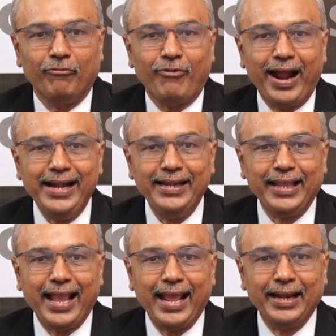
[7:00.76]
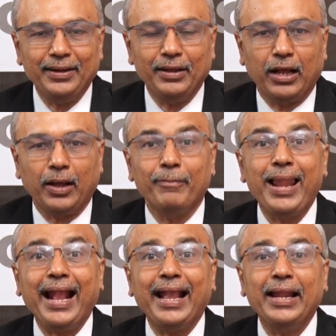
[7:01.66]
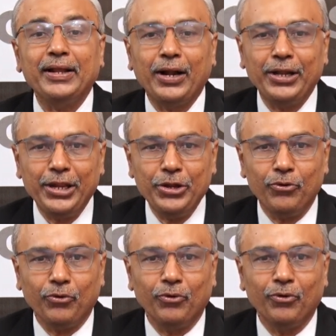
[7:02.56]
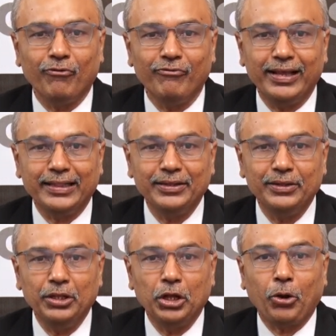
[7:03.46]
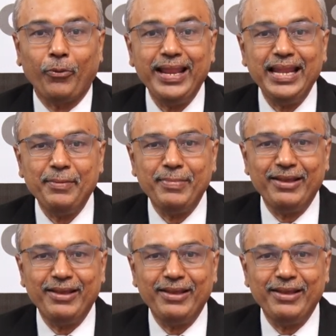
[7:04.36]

black can continue with queen